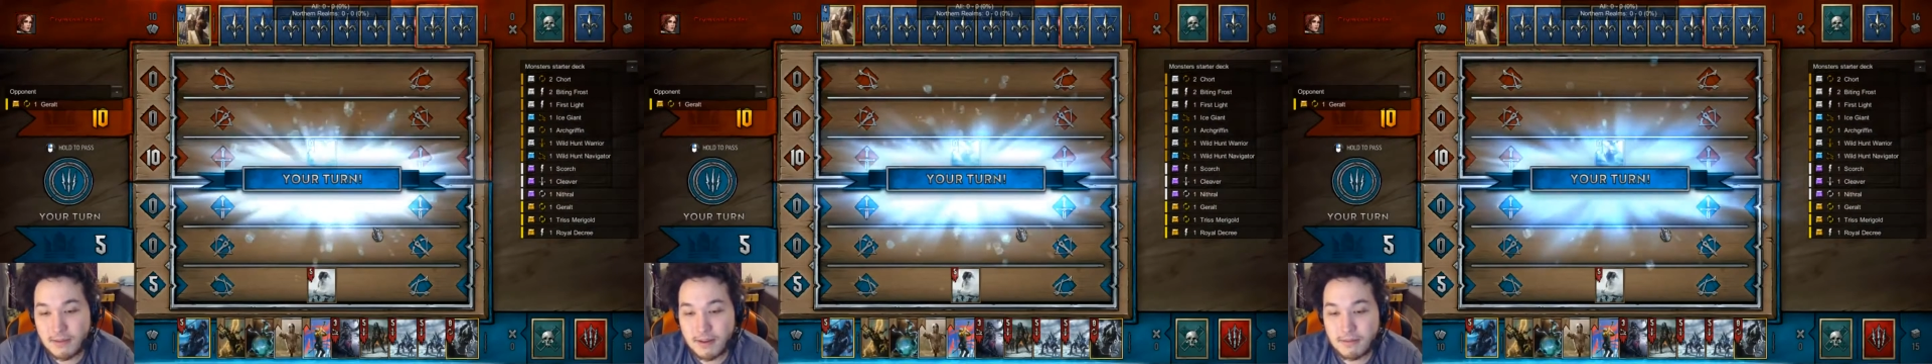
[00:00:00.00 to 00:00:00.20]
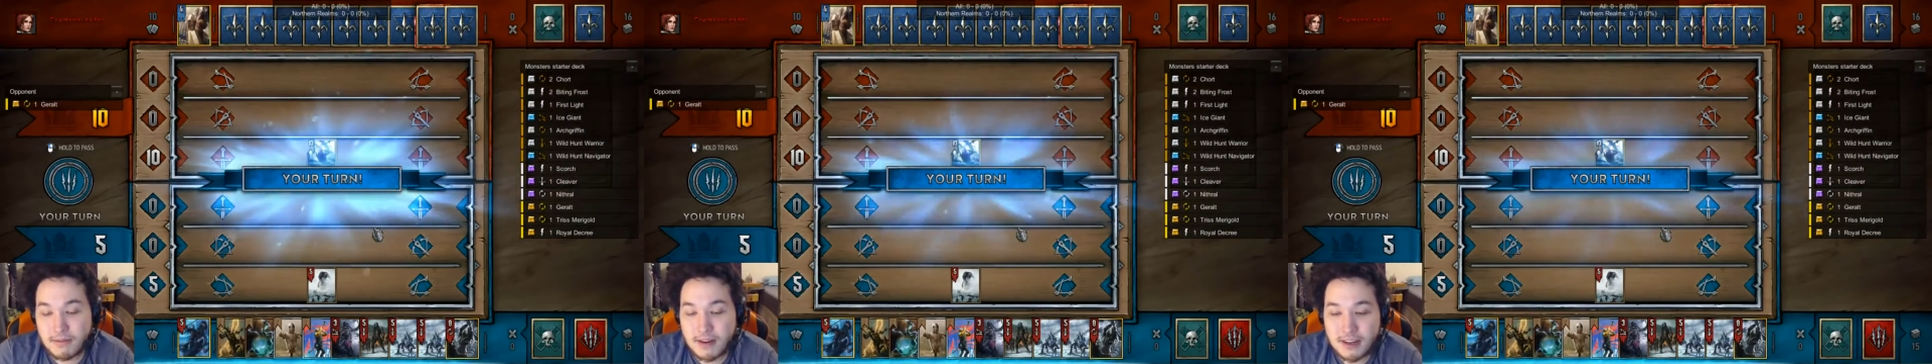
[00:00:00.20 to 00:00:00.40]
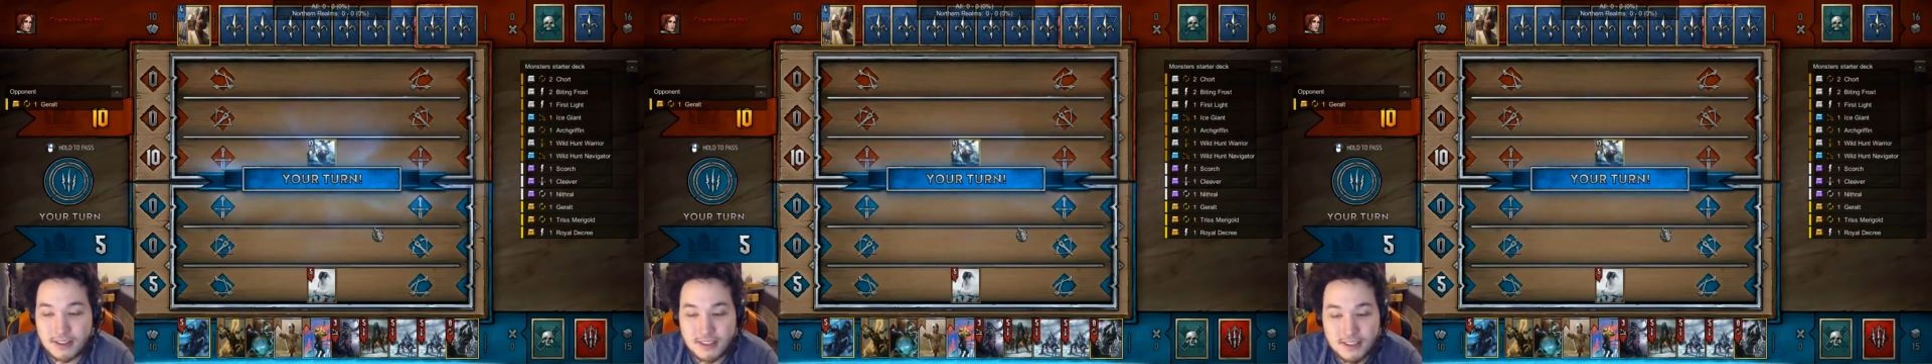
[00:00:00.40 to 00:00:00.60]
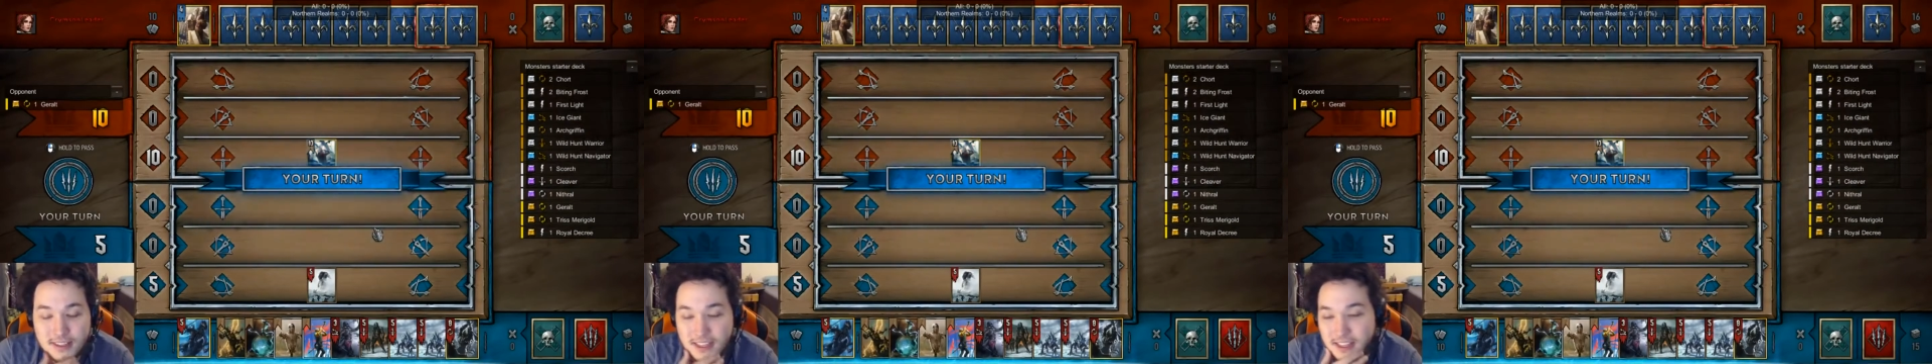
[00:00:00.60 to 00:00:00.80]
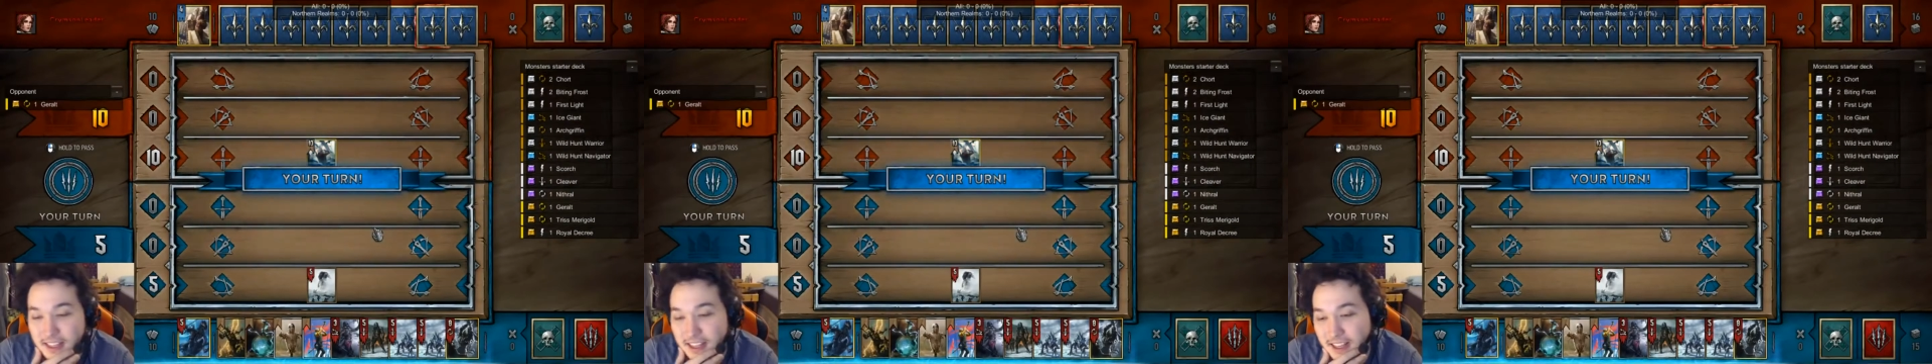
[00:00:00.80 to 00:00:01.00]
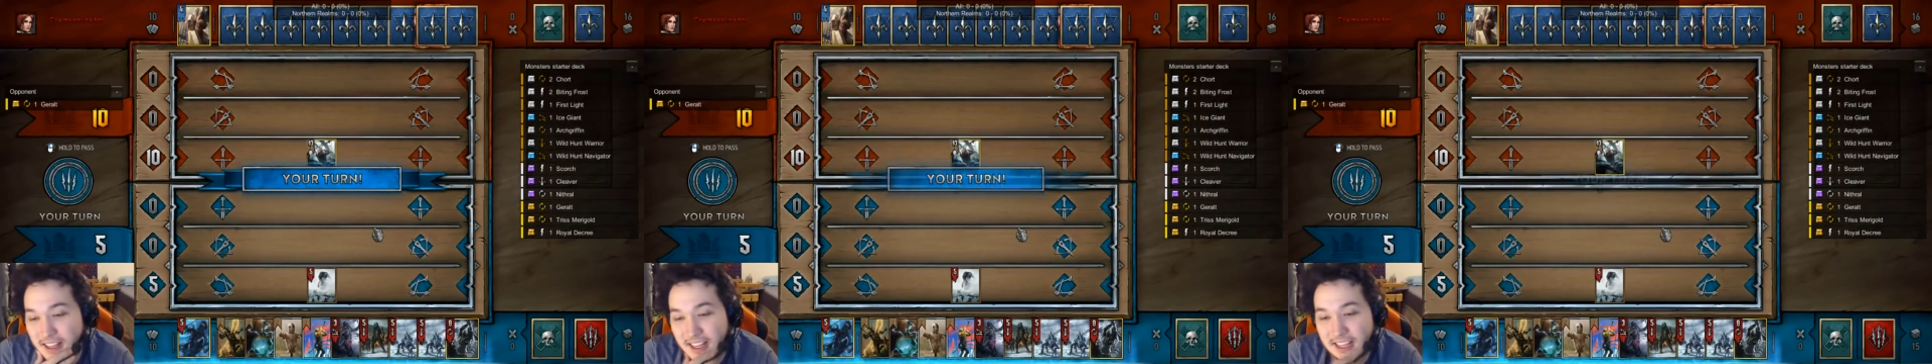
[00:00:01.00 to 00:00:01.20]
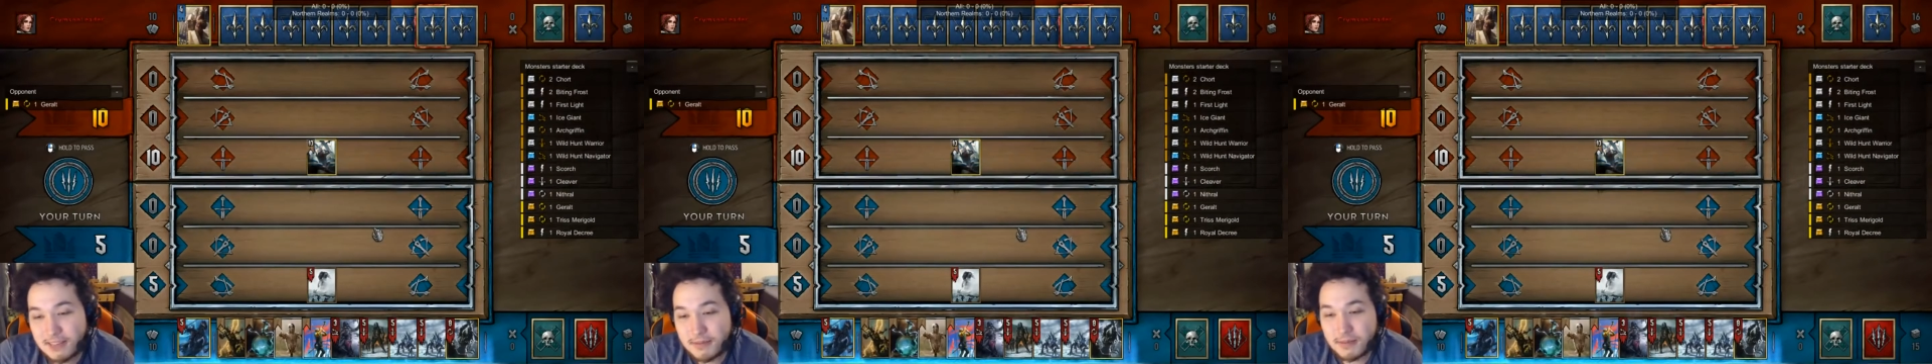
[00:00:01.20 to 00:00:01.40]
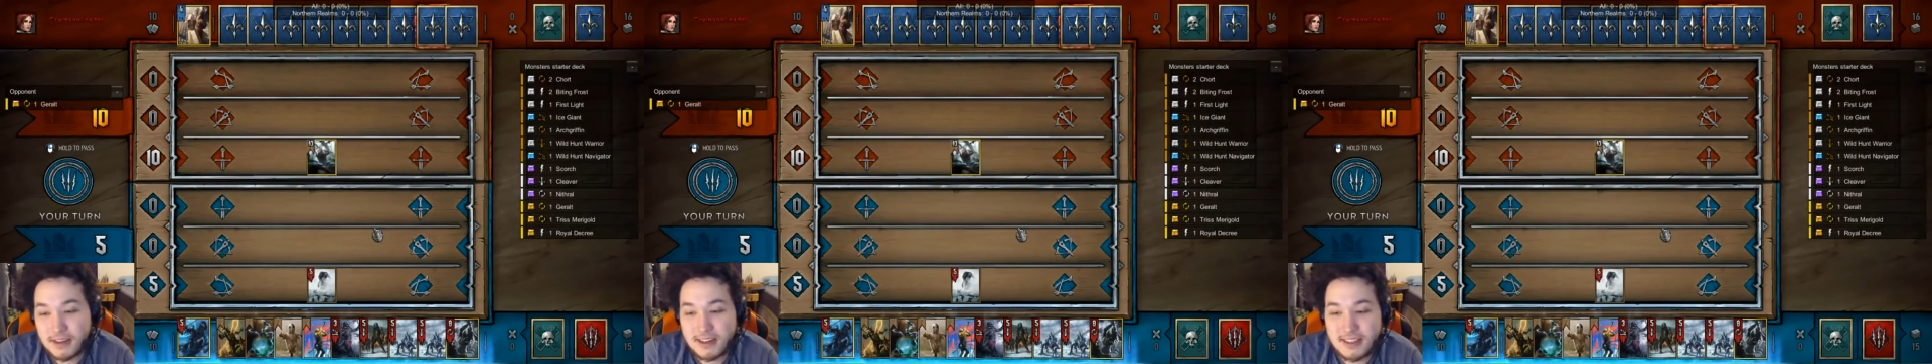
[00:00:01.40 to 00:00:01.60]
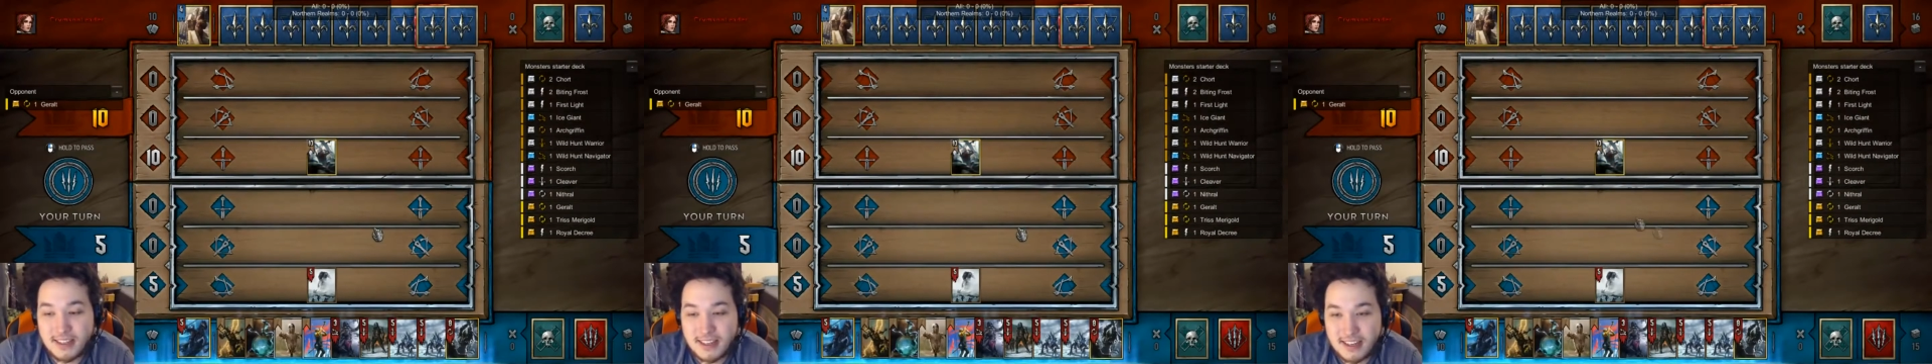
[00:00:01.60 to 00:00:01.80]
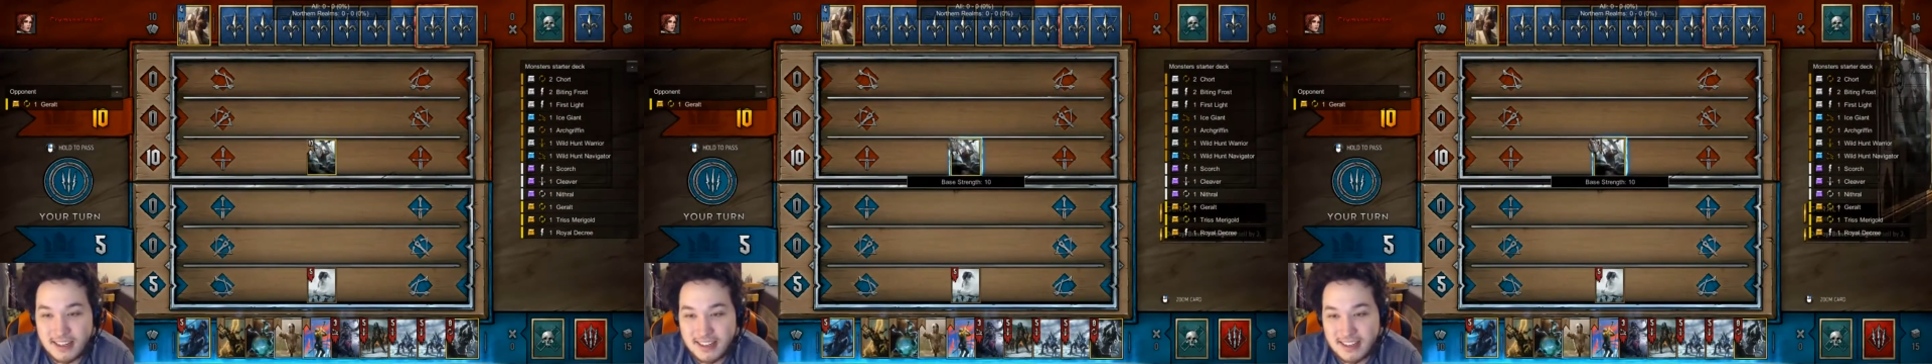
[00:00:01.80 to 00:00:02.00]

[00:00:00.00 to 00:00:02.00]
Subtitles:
obnoxious thing that the last player did.